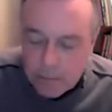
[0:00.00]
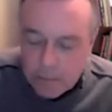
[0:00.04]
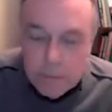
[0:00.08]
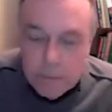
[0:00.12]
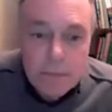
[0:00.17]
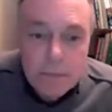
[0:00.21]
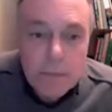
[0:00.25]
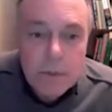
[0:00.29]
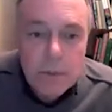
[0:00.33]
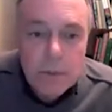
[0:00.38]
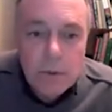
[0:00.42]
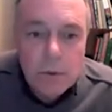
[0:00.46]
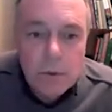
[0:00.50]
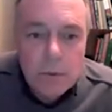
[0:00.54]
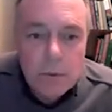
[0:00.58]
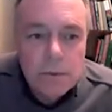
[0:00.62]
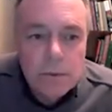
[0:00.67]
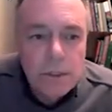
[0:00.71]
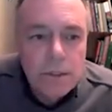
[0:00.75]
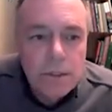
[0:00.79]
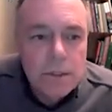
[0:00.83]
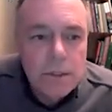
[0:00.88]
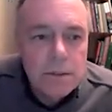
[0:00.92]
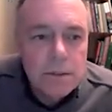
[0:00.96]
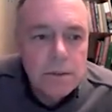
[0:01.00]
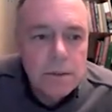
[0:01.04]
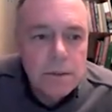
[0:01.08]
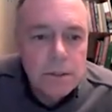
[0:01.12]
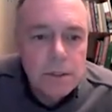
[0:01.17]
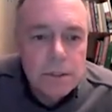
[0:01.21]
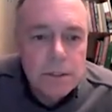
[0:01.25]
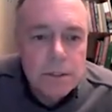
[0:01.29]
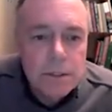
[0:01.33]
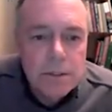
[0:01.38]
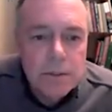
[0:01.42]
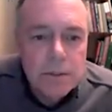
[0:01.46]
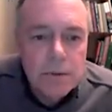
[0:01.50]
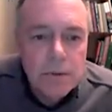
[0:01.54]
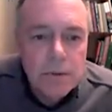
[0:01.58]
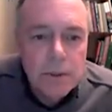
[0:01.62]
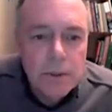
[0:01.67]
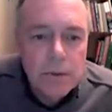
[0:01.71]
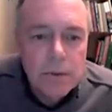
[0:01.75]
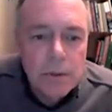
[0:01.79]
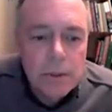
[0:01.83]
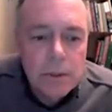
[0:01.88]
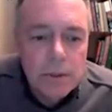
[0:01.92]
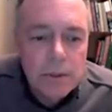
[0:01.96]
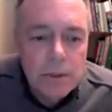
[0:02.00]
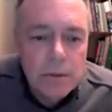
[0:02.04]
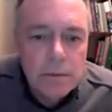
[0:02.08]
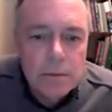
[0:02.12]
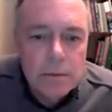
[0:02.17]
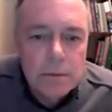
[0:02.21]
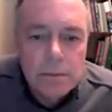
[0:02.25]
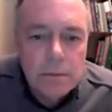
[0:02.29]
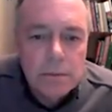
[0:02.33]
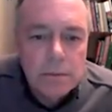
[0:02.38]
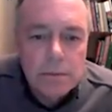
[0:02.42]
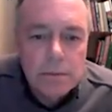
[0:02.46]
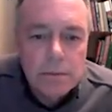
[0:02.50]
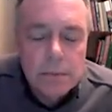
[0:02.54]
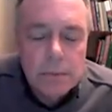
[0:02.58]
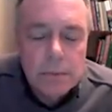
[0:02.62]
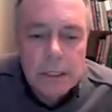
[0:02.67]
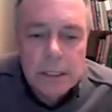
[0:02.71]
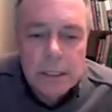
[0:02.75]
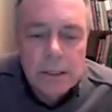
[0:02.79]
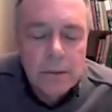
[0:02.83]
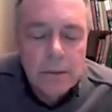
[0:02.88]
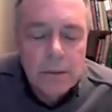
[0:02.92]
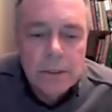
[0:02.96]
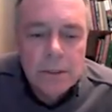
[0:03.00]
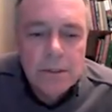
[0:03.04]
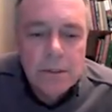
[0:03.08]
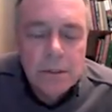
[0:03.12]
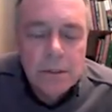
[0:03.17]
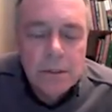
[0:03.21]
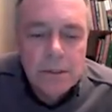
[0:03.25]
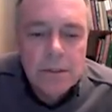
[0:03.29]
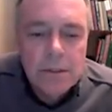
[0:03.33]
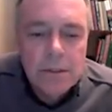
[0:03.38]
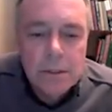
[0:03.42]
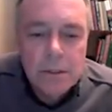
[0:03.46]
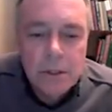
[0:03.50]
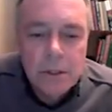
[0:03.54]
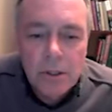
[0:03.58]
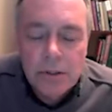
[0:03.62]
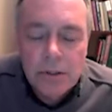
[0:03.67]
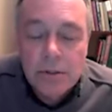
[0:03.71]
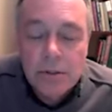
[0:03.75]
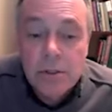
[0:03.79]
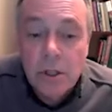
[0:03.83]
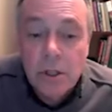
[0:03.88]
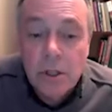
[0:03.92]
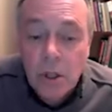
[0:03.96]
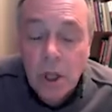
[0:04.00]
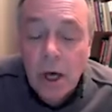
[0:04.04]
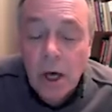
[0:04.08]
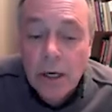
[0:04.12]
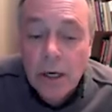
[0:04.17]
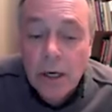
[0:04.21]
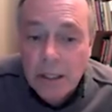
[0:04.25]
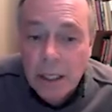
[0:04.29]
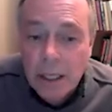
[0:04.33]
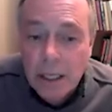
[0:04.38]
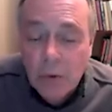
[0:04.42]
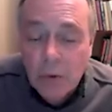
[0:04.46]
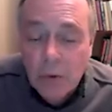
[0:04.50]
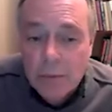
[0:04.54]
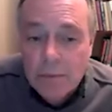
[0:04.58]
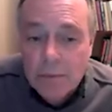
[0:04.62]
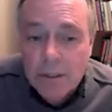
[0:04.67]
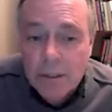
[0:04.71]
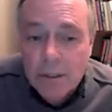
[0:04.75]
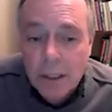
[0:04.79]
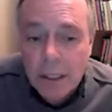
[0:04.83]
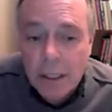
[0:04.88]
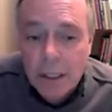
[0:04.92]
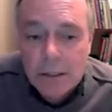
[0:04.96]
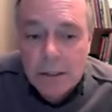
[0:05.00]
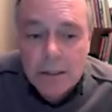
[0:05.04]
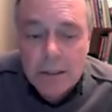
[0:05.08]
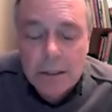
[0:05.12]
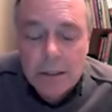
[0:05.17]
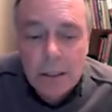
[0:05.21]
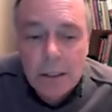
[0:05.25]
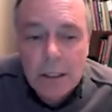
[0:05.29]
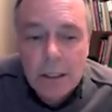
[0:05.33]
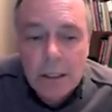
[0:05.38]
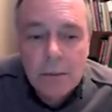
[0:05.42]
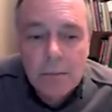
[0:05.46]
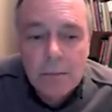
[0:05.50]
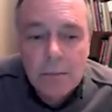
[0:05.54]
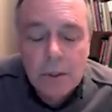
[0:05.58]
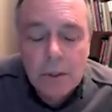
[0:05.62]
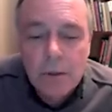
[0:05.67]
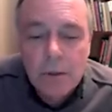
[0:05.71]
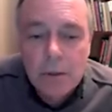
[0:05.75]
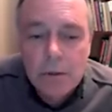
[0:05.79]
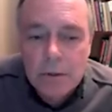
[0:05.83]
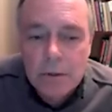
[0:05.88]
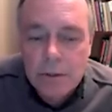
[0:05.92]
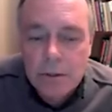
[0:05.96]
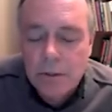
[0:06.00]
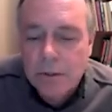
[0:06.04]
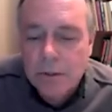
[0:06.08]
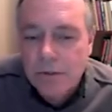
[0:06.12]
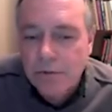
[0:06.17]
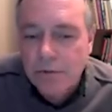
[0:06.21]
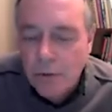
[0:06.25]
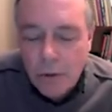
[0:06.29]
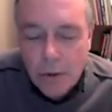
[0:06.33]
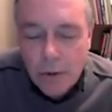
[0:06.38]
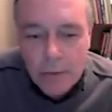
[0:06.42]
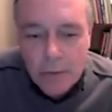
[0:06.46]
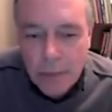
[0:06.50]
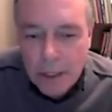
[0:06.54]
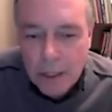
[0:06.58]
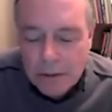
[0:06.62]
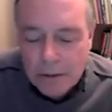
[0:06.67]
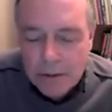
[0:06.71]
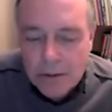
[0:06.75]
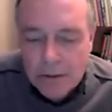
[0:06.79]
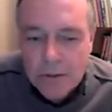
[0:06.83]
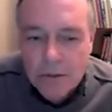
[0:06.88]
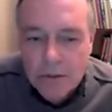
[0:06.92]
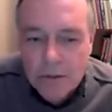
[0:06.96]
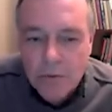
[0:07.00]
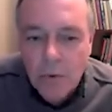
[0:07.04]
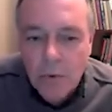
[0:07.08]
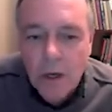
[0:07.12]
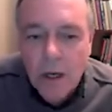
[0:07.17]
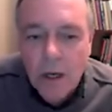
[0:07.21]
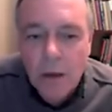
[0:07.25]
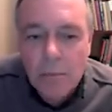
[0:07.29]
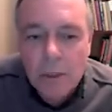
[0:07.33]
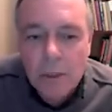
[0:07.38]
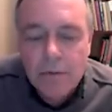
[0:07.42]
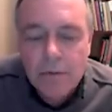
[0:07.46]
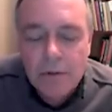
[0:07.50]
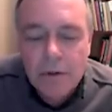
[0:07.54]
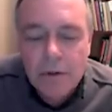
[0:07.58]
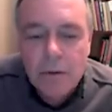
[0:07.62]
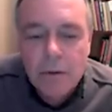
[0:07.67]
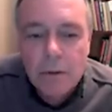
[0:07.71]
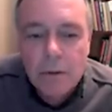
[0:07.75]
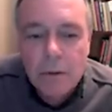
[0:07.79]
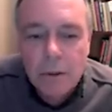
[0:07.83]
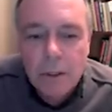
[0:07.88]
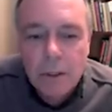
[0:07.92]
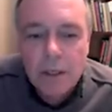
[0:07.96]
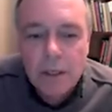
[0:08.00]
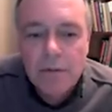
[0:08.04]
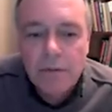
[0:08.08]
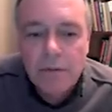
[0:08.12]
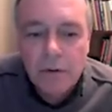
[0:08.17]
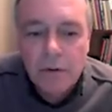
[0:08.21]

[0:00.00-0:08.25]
so just so you can, there's a lot on that website. You can search for ornamentals as well, but if you're looking for